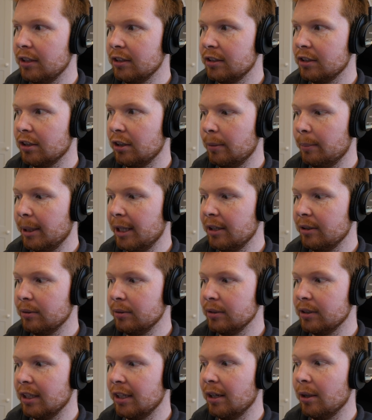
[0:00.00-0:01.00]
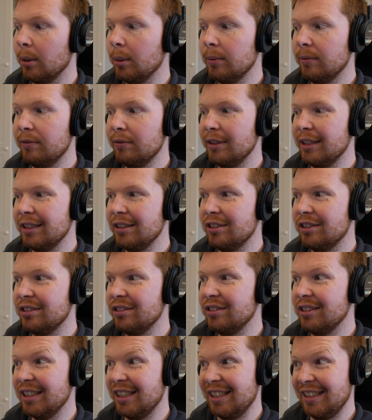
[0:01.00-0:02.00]
the solar panels and hopefully
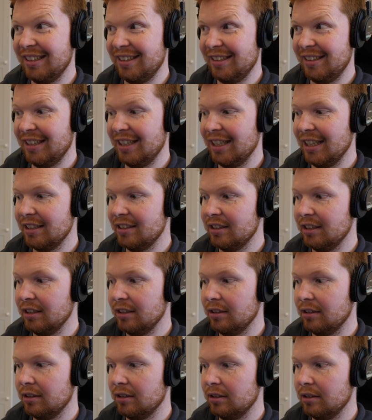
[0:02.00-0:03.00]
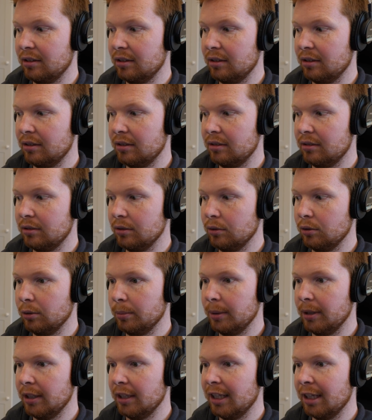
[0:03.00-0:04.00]
get it to
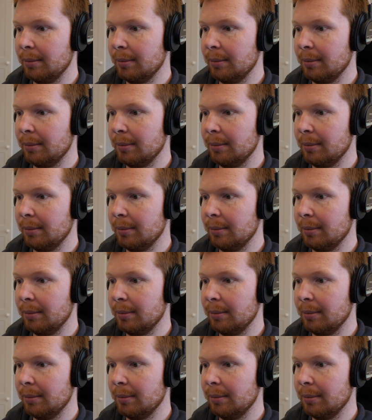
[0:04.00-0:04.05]
orbit.